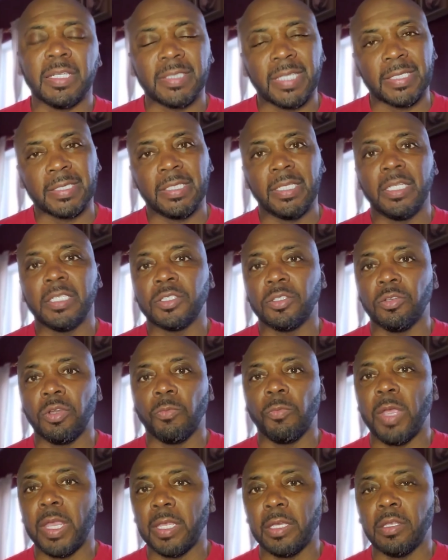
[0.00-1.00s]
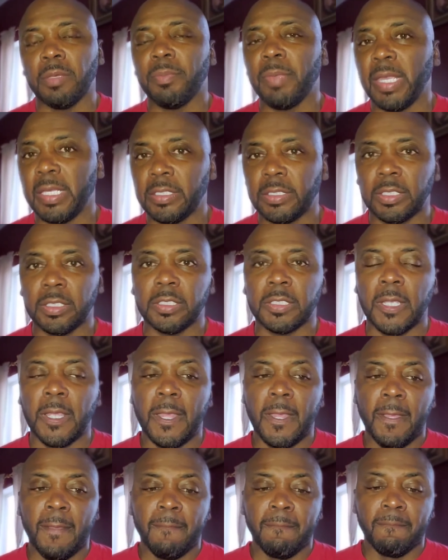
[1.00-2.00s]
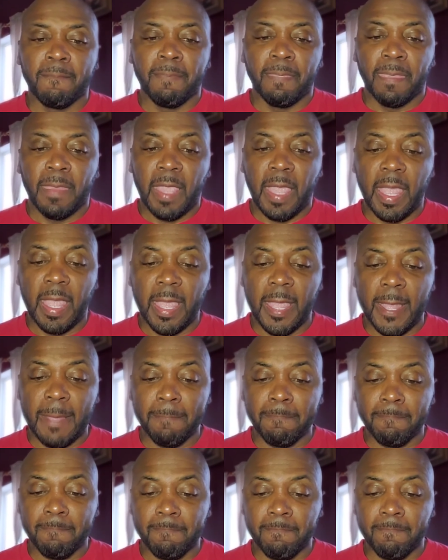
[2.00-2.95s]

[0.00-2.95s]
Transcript: I see this on a regular basis. And